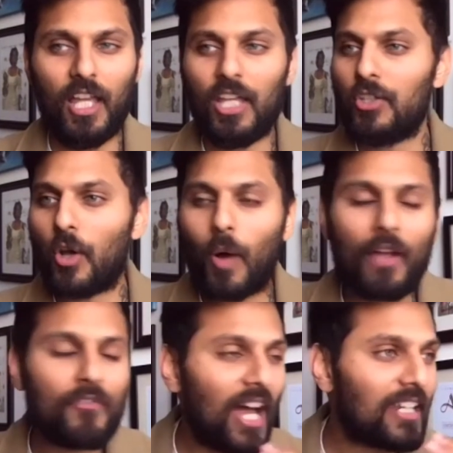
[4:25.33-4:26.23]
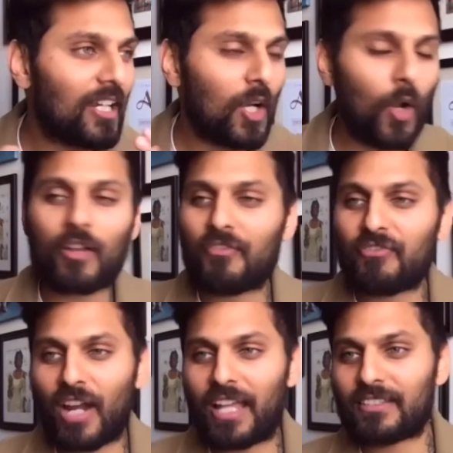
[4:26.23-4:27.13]
You know, I've had a lot of
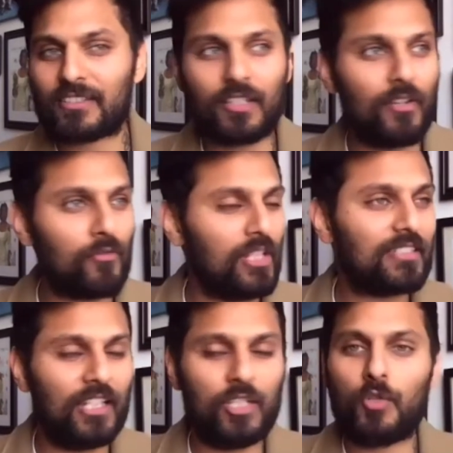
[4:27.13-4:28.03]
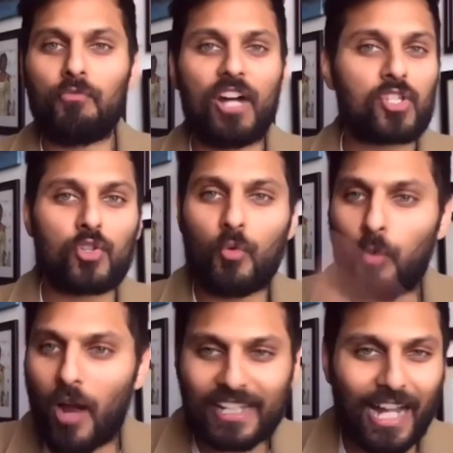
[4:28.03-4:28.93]
friends recently do virtual
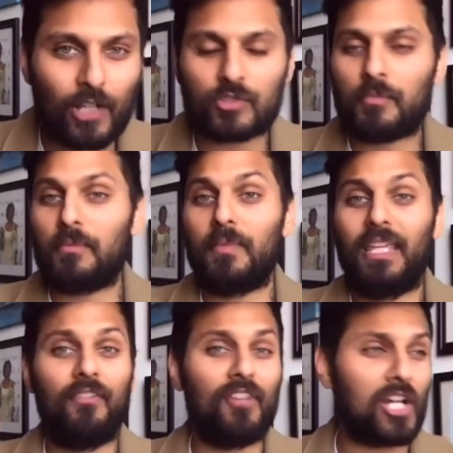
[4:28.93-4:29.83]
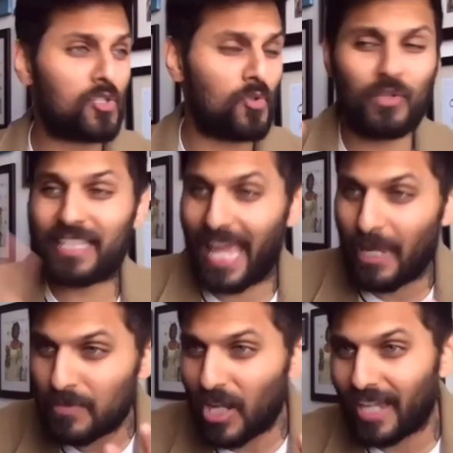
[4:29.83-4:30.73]
workouts with me, virtual
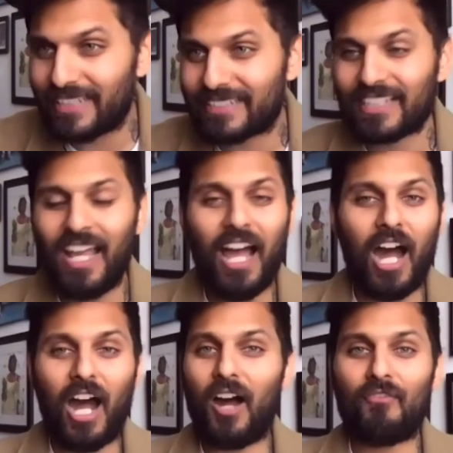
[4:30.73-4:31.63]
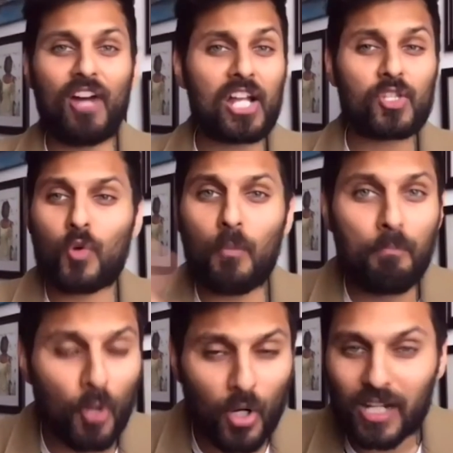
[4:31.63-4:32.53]
game nights, virtual
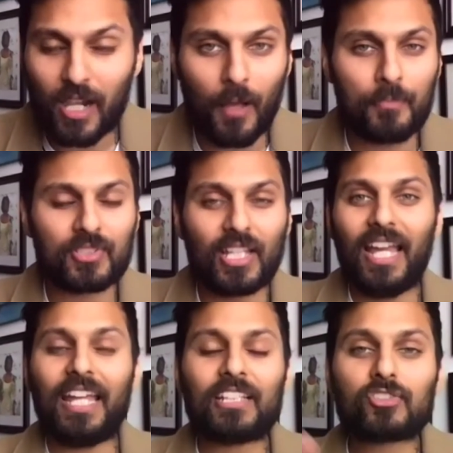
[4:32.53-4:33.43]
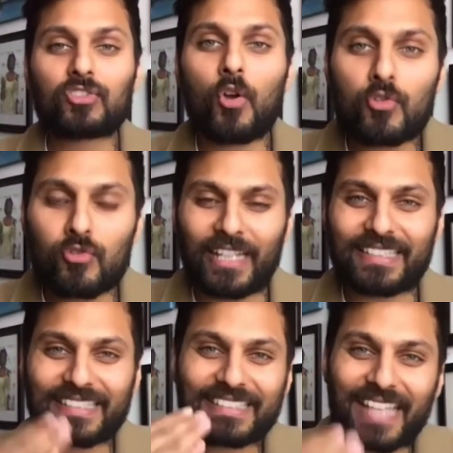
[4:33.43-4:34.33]
book clubs. It's so great to
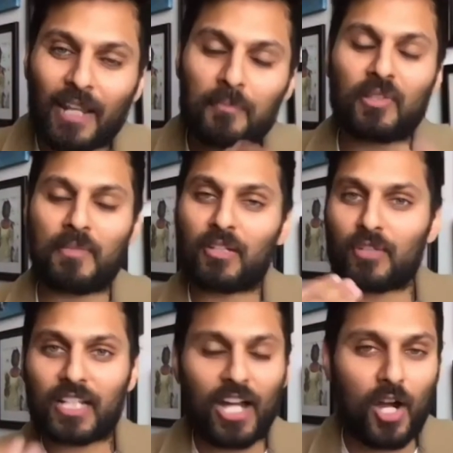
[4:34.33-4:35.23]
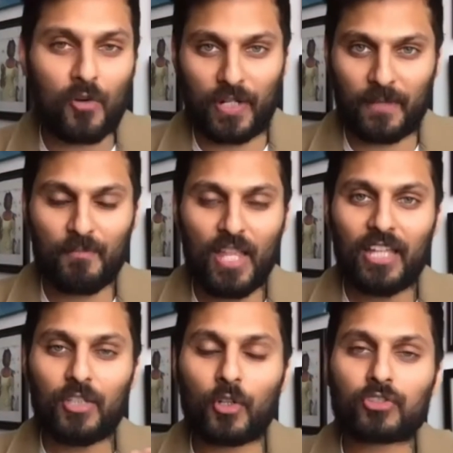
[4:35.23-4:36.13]
set up something recurring.
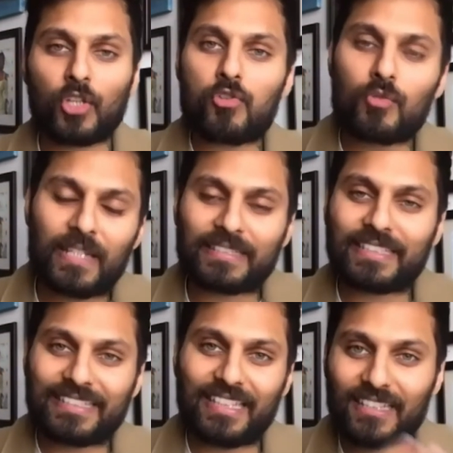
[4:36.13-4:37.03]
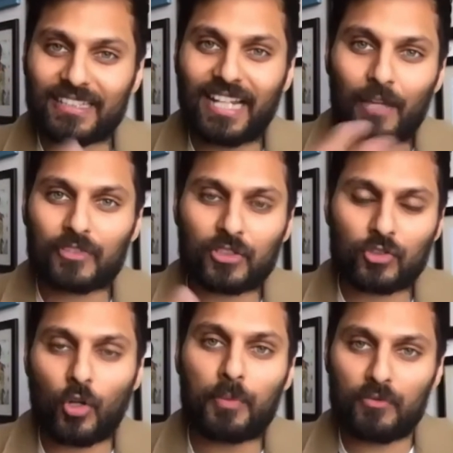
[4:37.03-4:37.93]
You know, social distancing doesn't have to
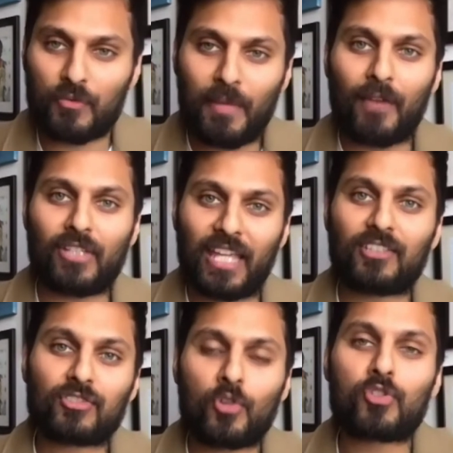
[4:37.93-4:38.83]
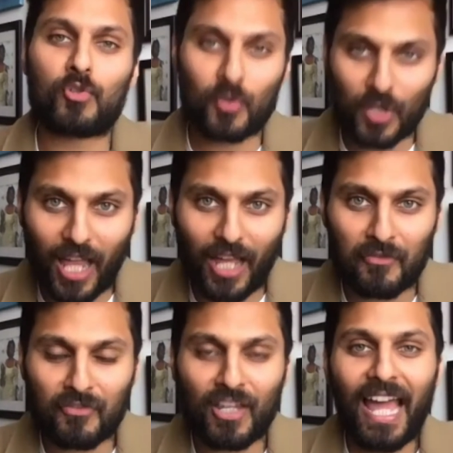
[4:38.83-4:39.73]
stop you from having a social life.
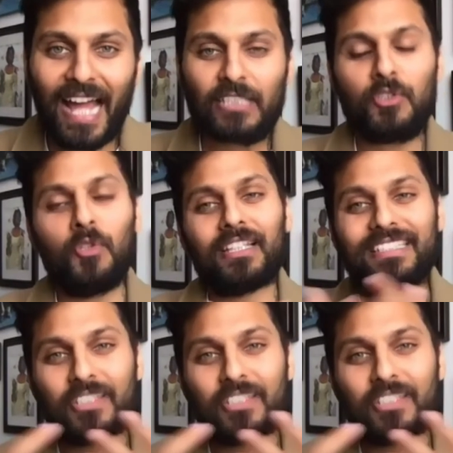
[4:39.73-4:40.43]
And so you can